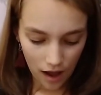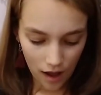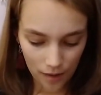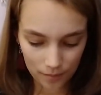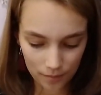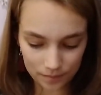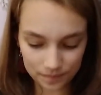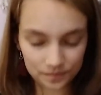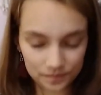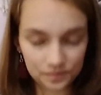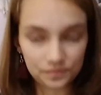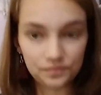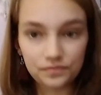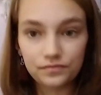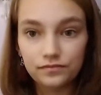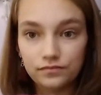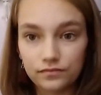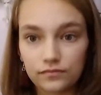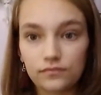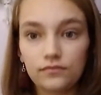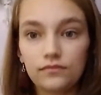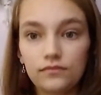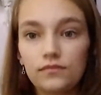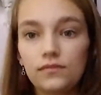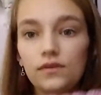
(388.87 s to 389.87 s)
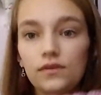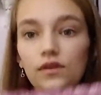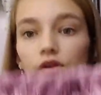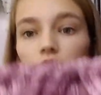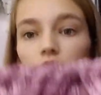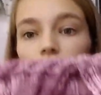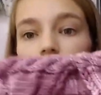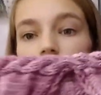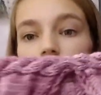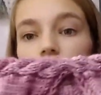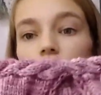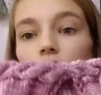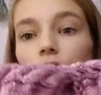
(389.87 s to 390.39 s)
Um,
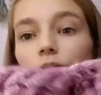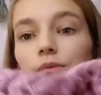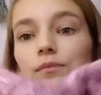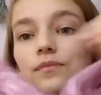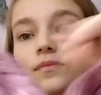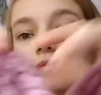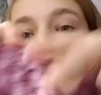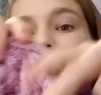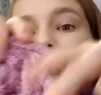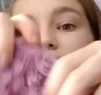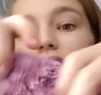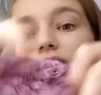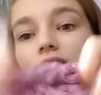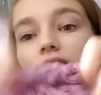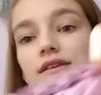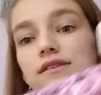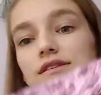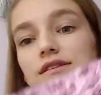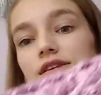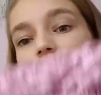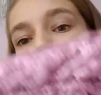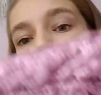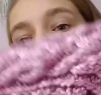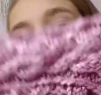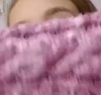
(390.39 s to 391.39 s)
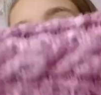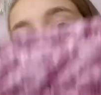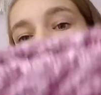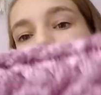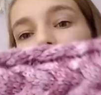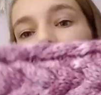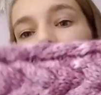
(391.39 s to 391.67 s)
so yes, here is